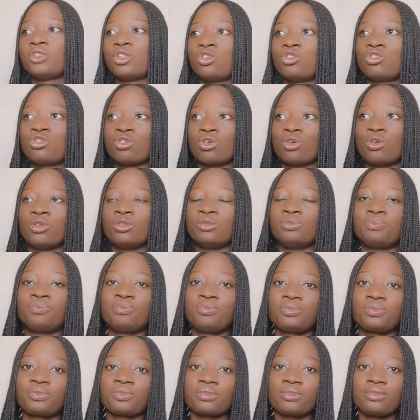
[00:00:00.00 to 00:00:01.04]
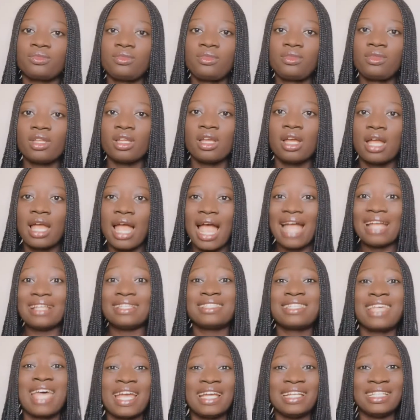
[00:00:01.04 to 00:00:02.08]
So I
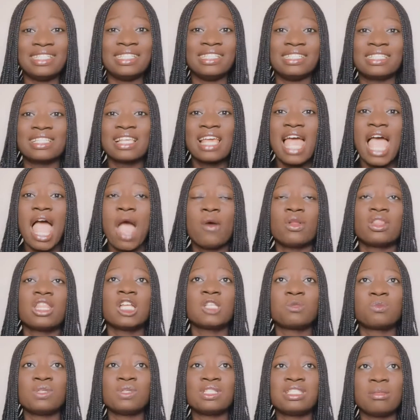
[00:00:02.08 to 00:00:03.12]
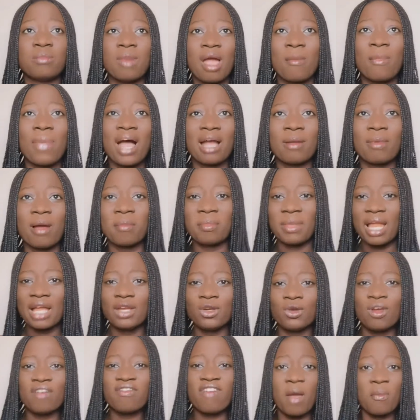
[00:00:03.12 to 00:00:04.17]
tied it. I wanted to put it in my bag, but I'm like,
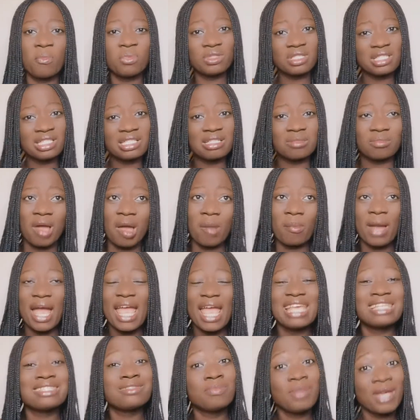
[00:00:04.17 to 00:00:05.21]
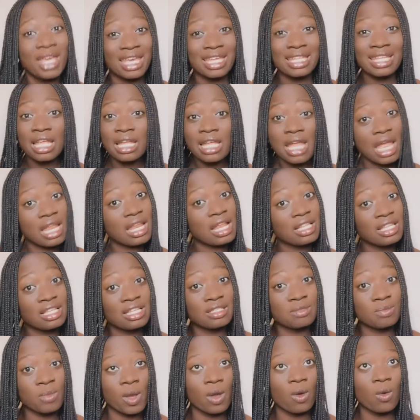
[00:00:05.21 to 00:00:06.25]
no, if I put it in my bag, it's big. That
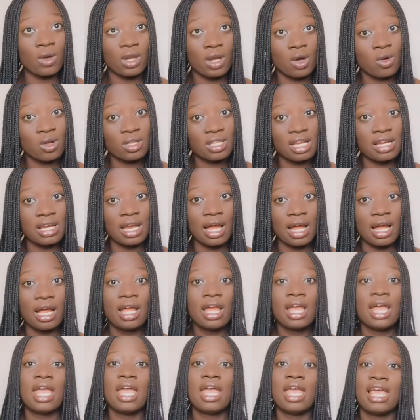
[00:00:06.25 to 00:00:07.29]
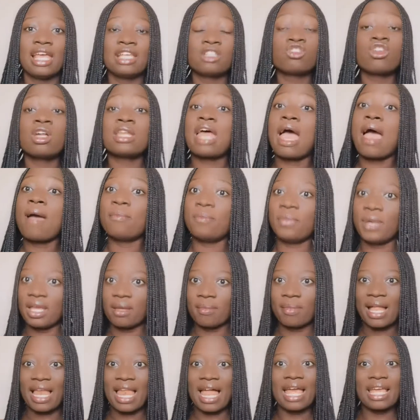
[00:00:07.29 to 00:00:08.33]
is big with the container. It's not that
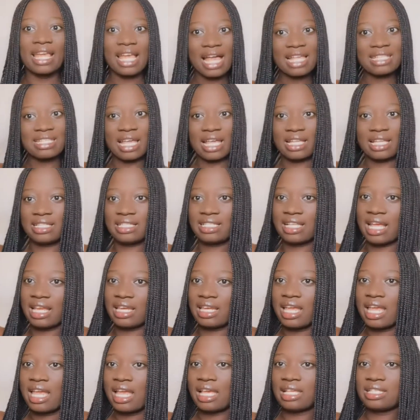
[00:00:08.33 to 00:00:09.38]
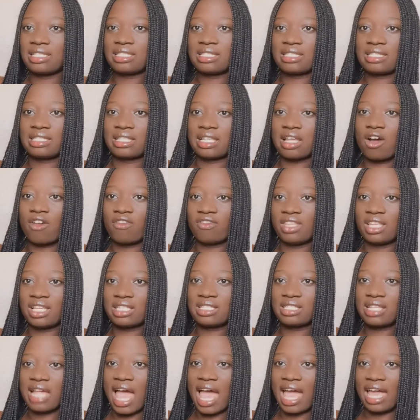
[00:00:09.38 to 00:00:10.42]
big, but like as I said, it's of
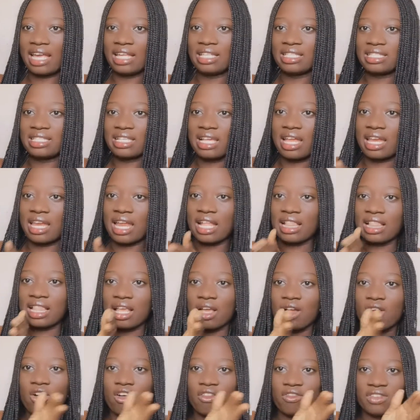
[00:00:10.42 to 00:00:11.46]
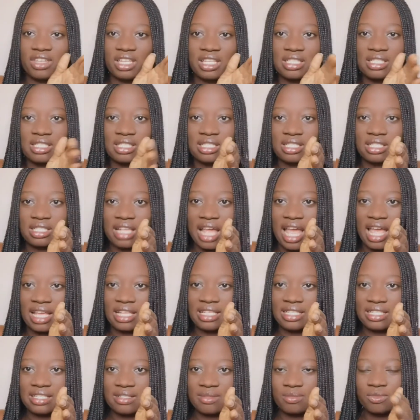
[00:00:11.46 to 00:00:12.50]
this height and I think of this
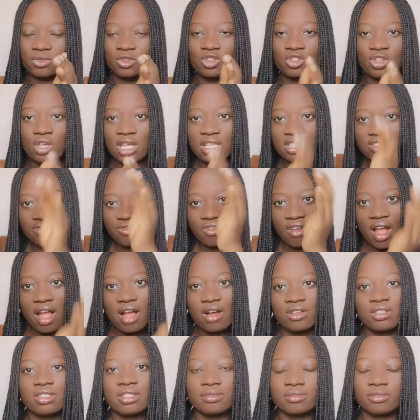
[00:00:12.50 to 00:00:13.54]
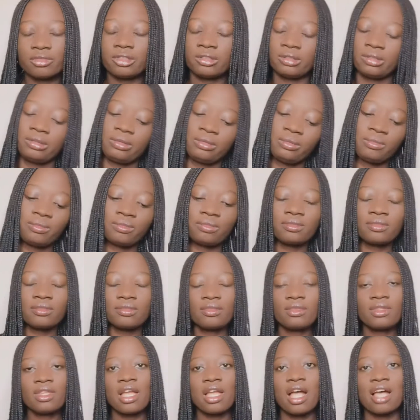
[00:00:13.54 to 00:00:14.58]
size. So it's round.
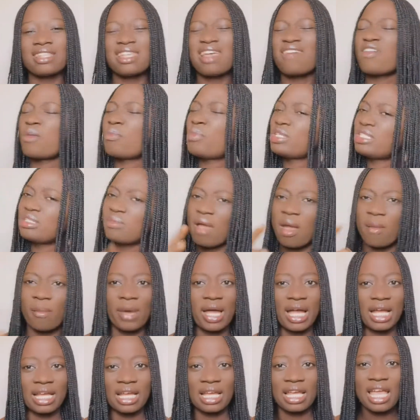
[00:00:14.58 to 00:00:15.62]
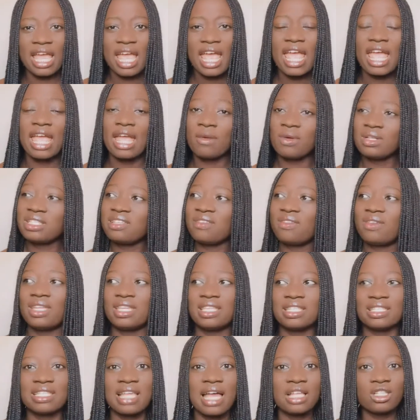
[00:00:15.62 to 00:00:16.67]
And then if I put it in my bag, what if he
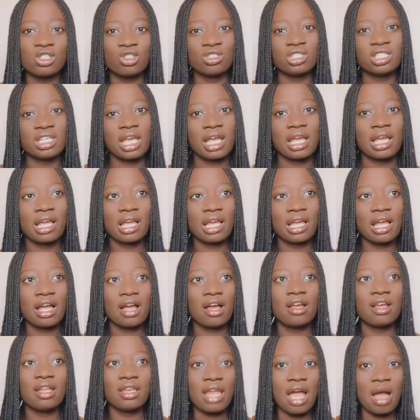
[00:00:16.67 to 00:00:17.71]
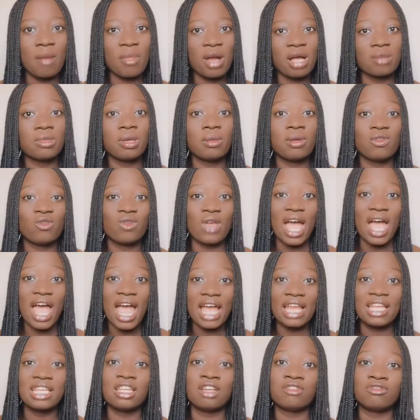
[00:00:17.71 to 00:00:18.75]
decides to check in our bag? Maybe if you're
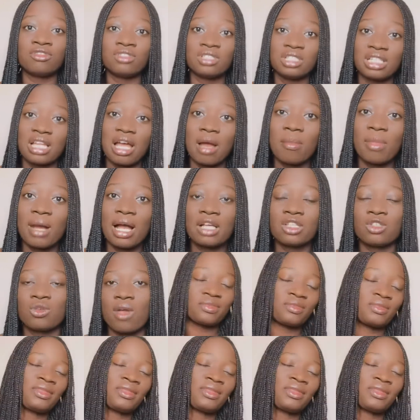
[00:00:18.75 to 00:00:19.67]
hiding the food in our bag.